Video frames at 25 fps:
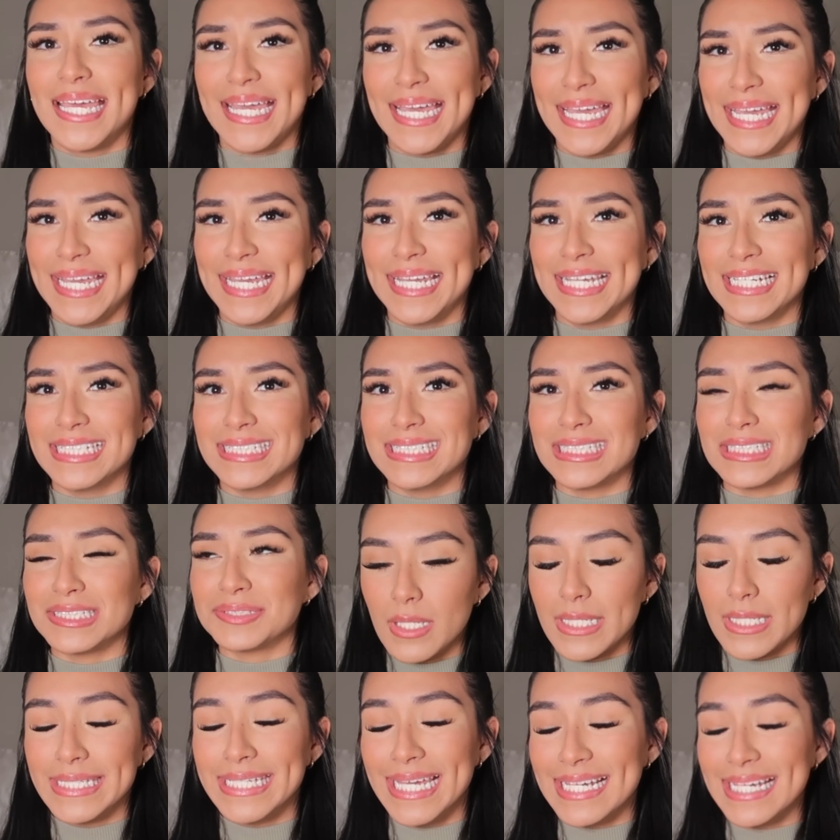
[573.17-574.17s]
And
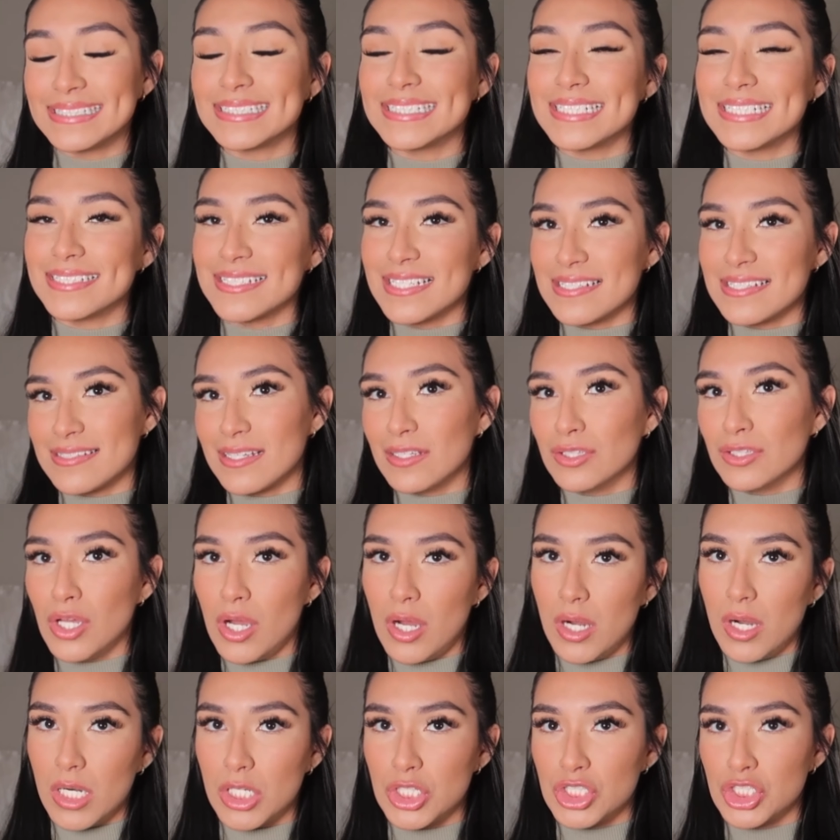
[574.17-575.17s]
yes, this is a
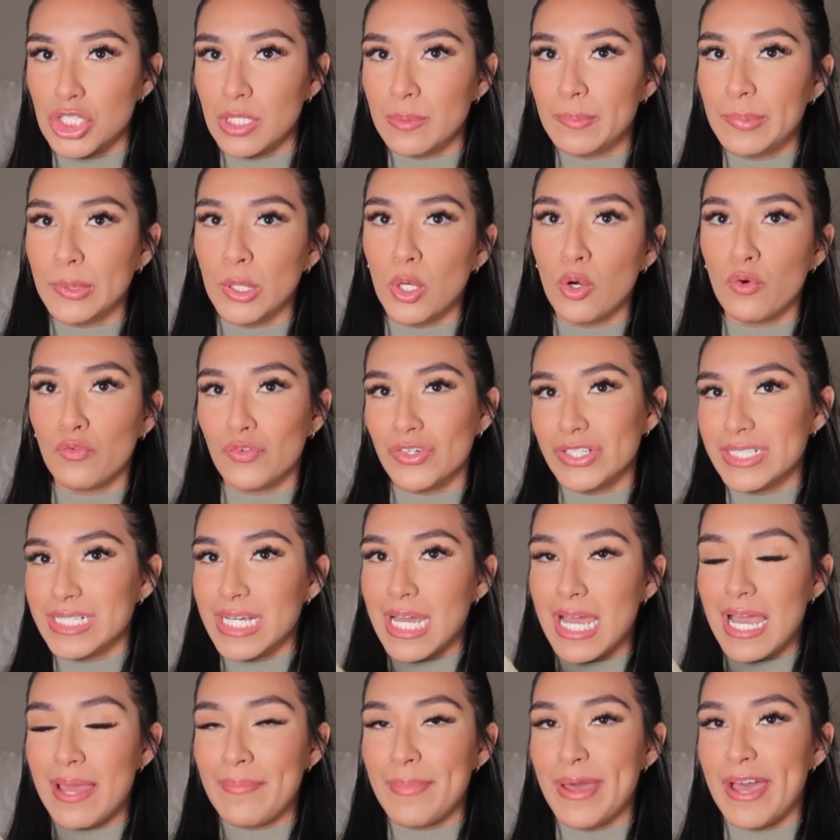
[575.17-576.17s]
lot harsher, but over
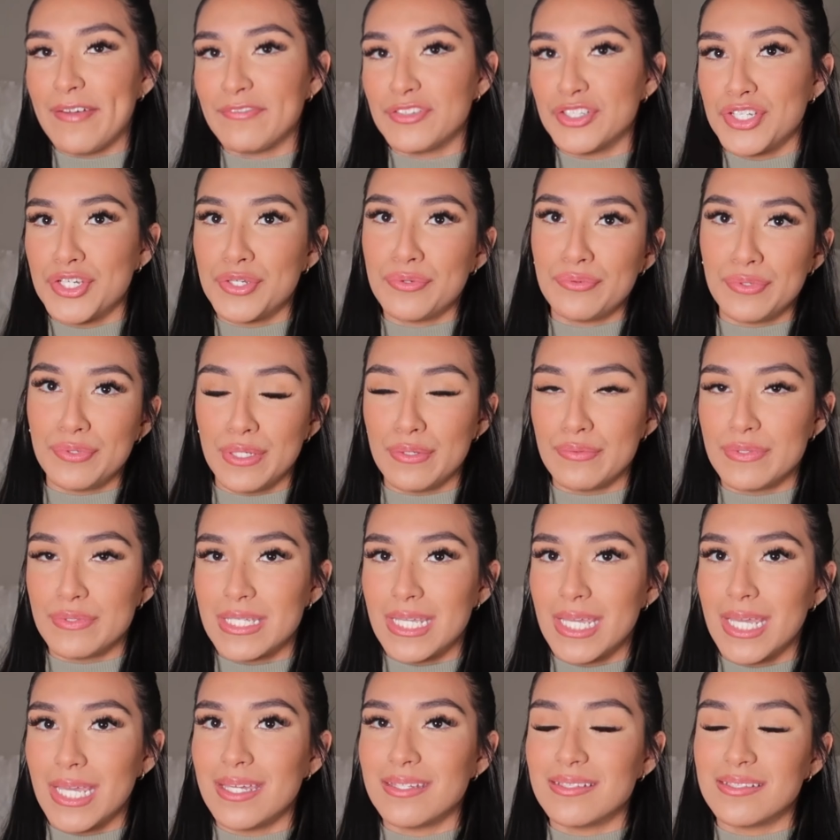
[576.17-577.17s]
time after you use
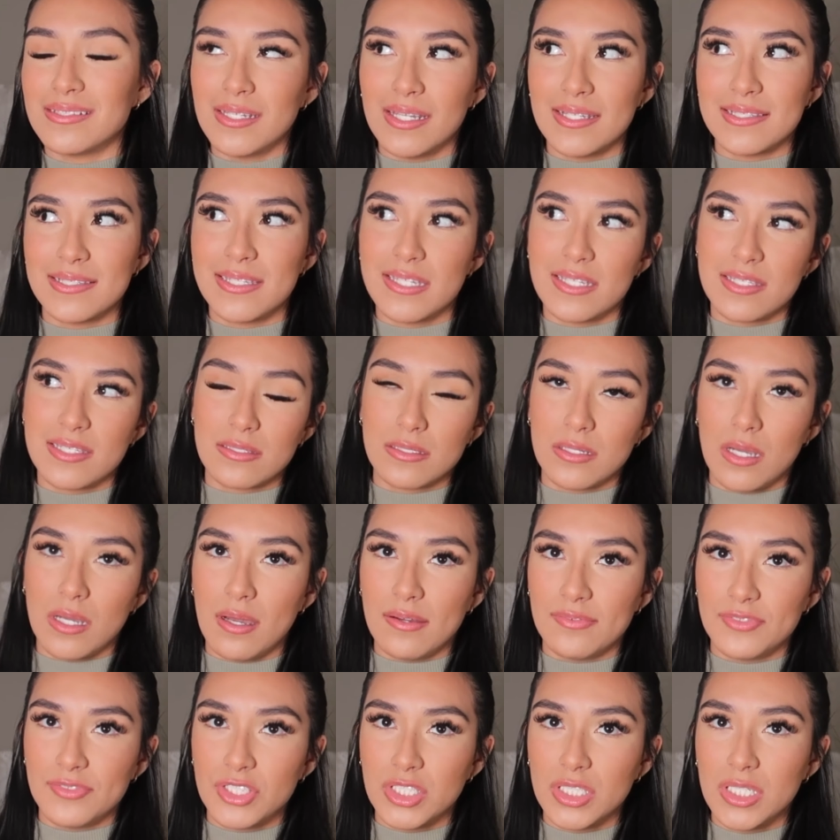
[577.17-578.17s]
it, it does get
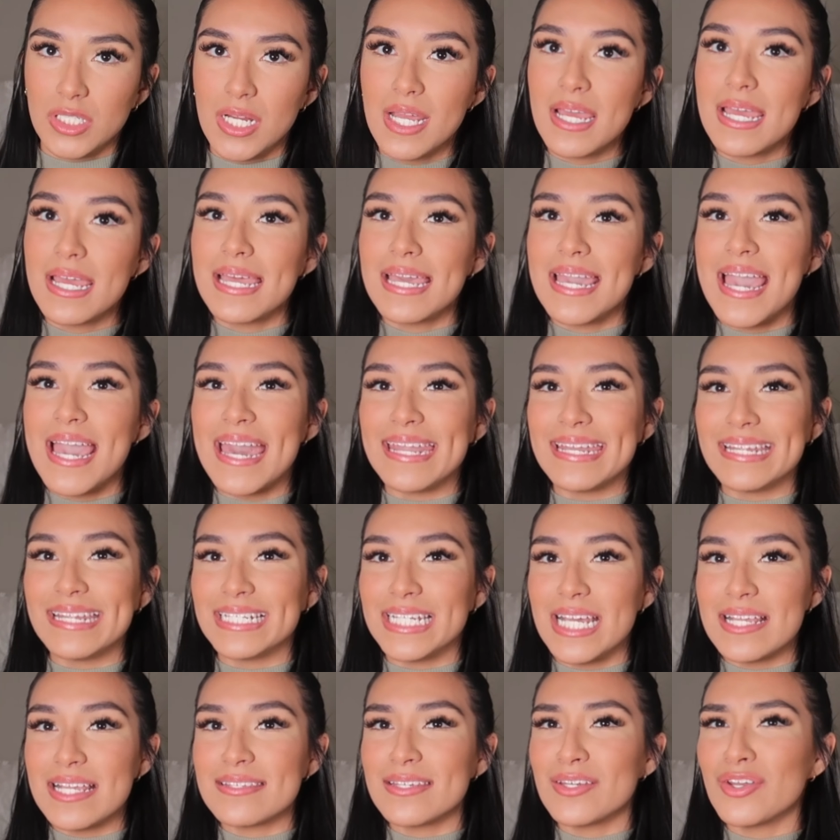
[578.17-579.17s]
softer and it
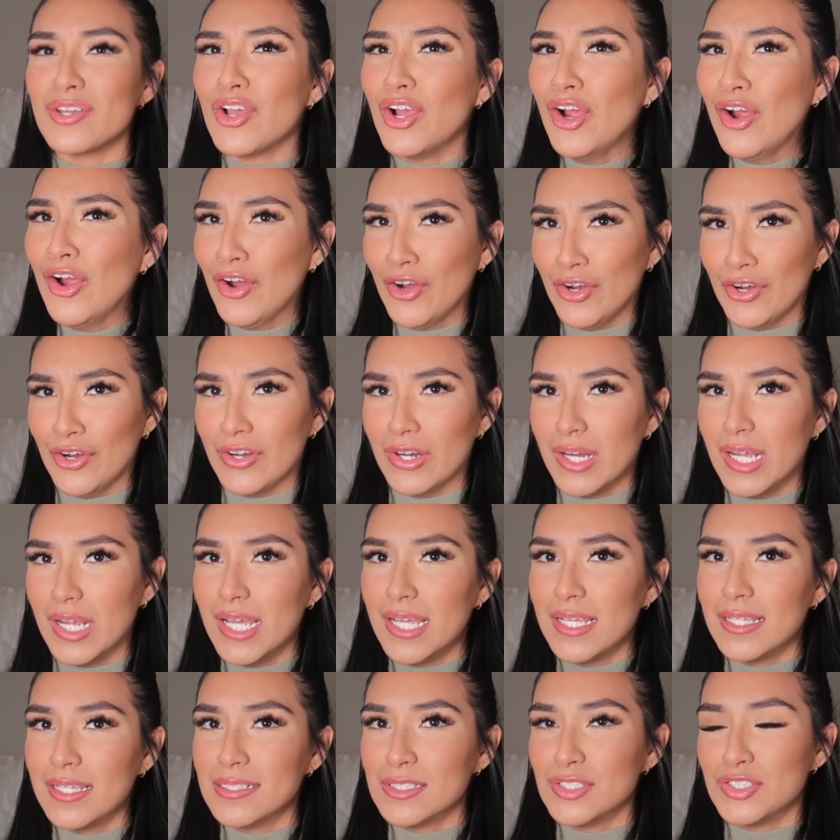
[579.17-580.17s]
doesn't hurt.
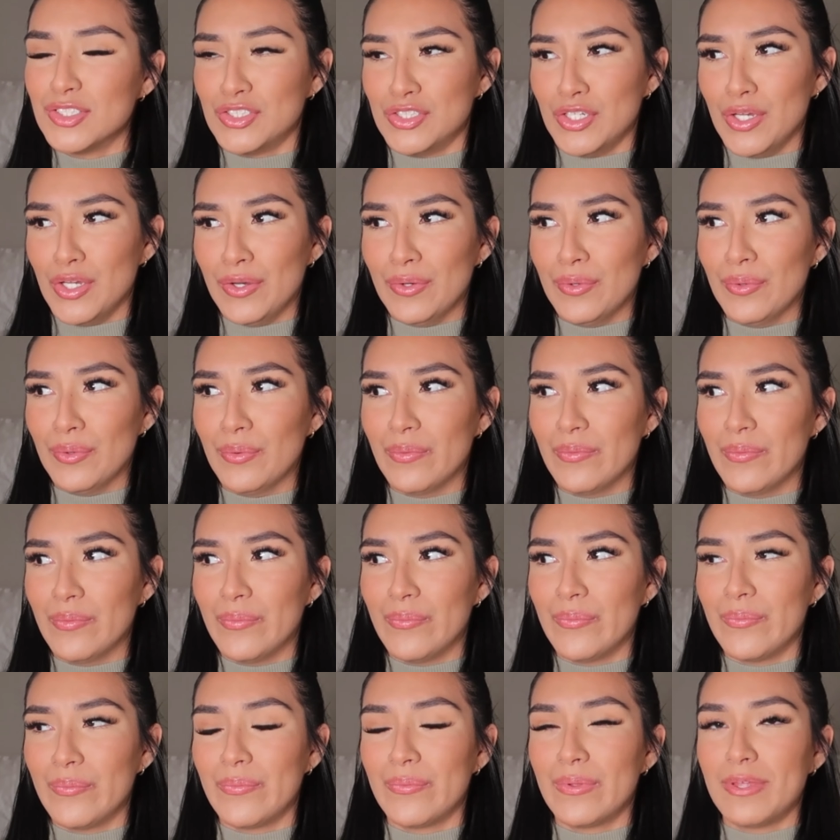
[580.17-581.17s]
So
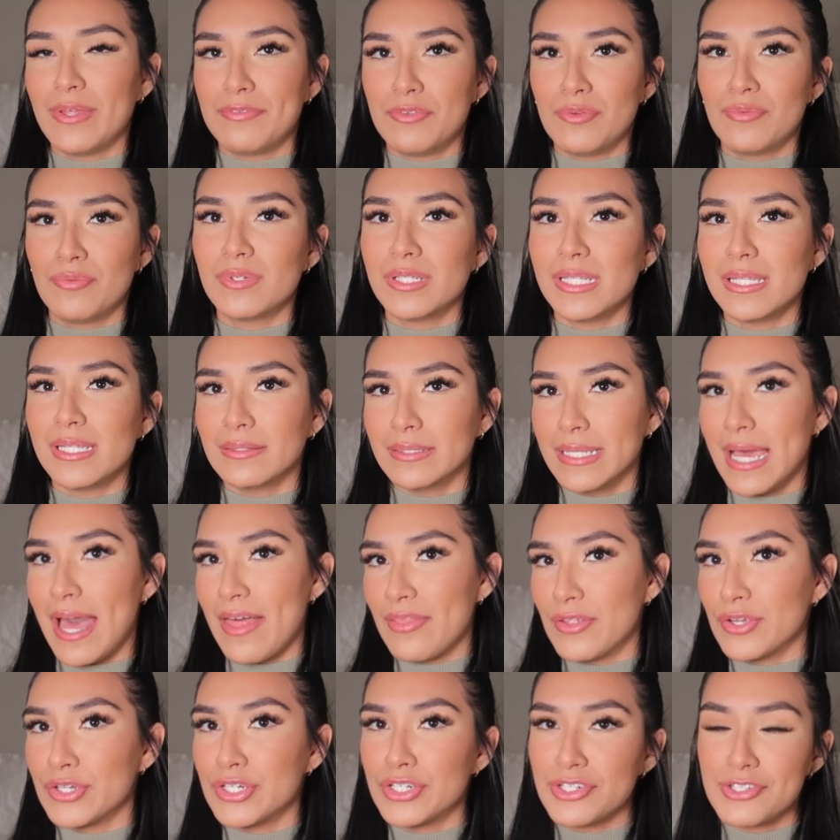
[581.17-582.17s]
if you really
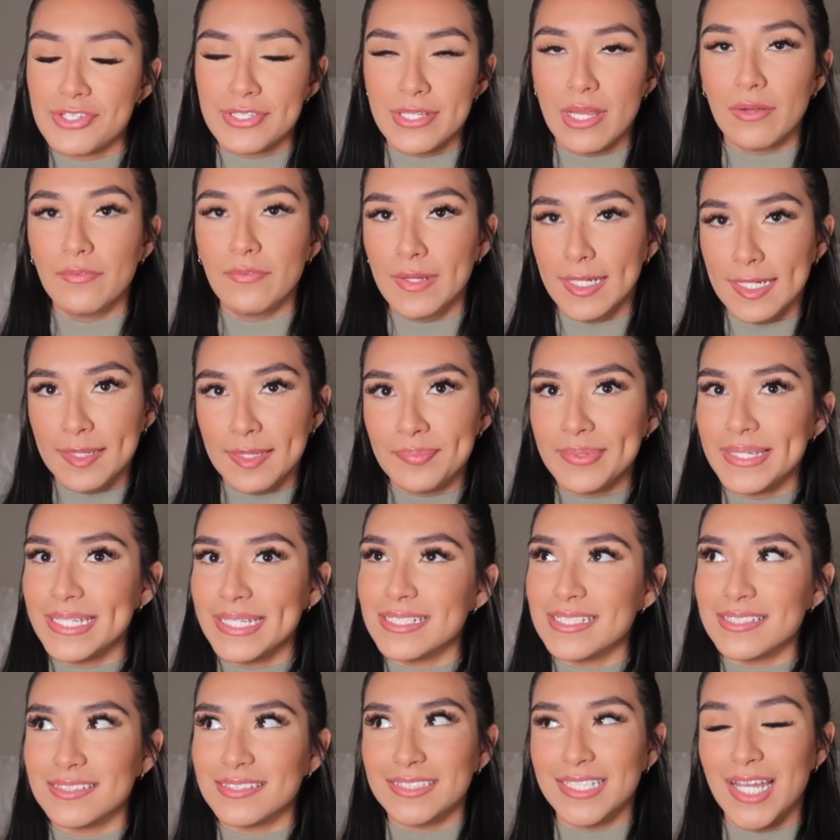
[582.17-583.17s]
lather yourself up, it
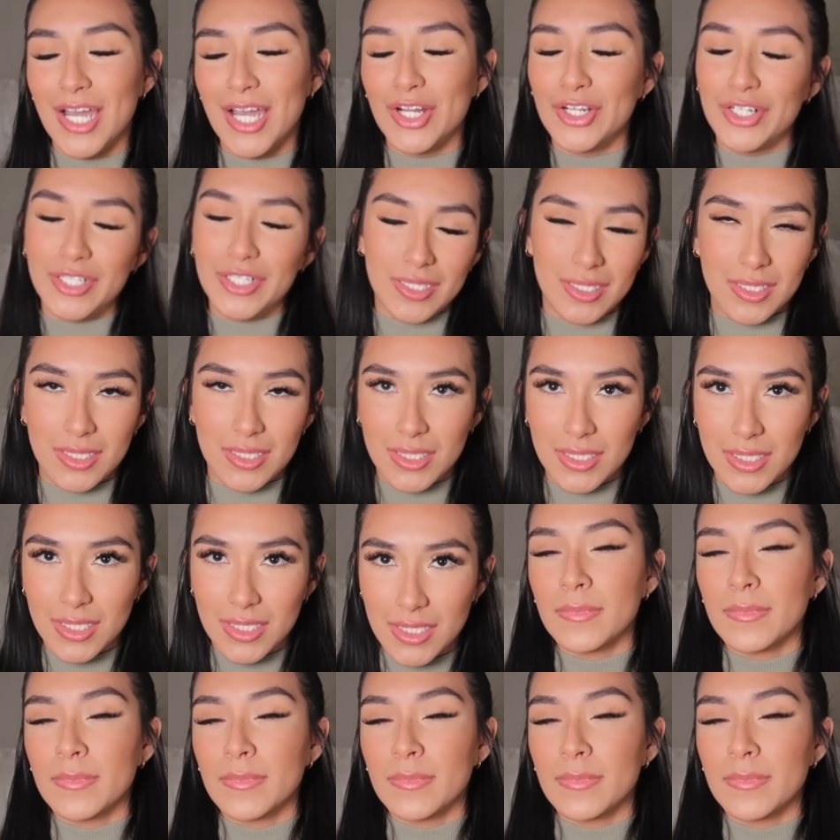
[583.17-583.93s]
does not hurt.